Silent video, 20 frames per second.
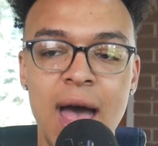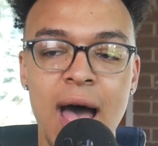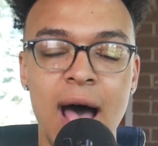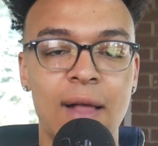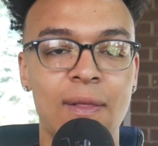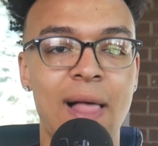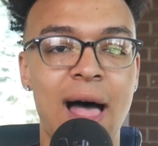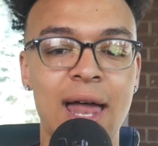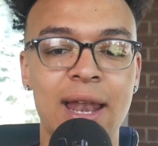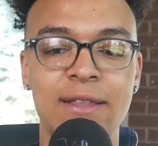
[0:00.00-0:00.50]
A
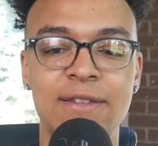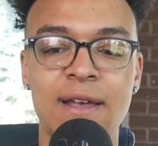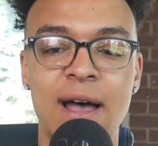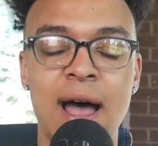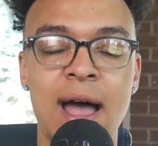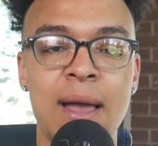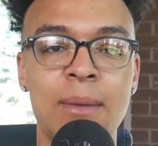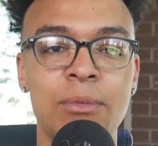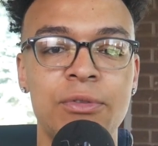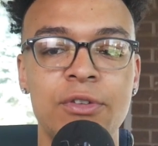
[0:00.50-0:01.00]
lot of
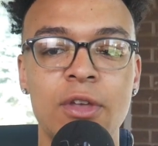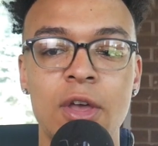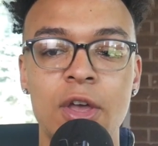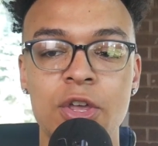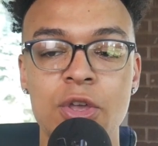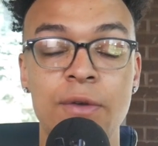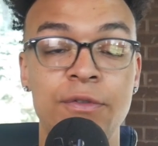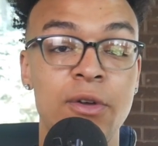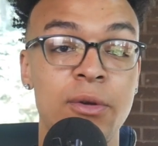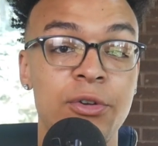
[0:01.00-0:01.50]
times,
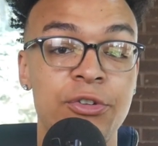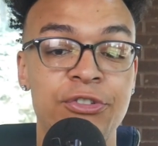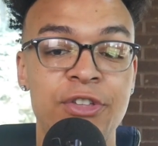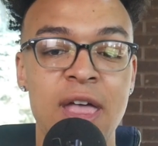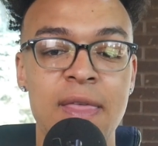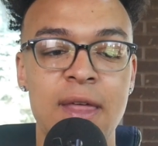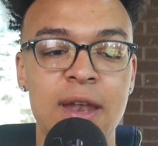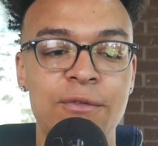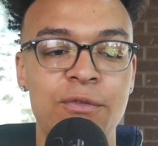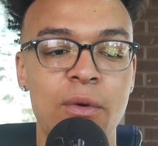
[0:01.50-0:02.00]
you have to
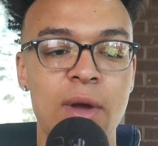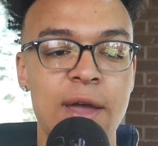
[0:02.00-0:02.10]
understand that